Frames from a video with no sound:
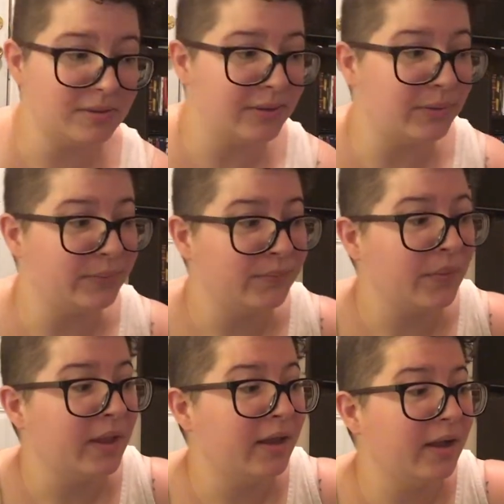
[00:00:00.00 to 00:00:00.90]
So
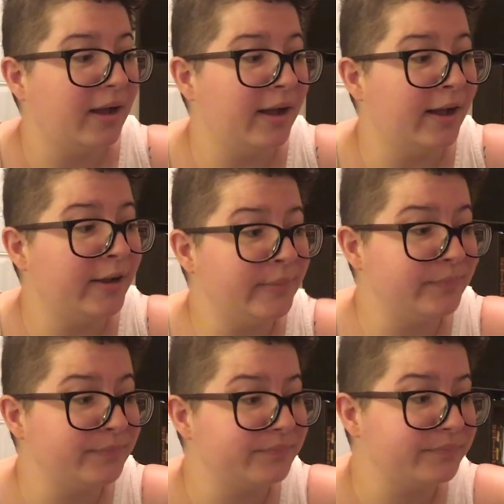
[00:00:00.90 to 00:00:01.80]

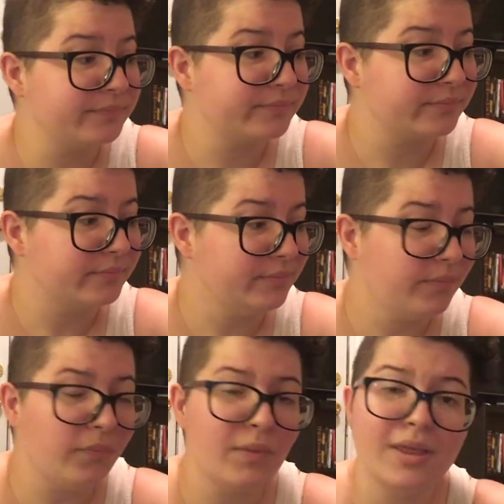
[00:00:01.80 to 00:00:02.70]

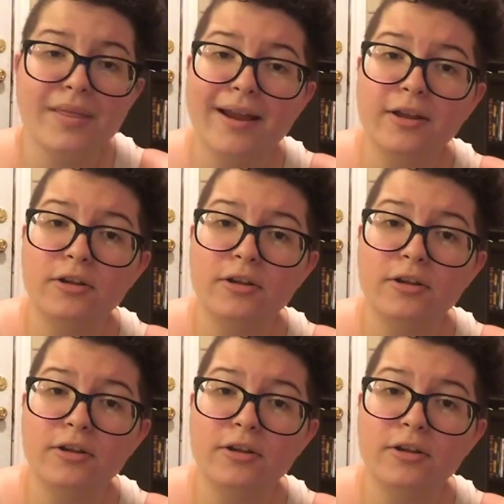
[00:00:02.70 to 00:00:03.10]
that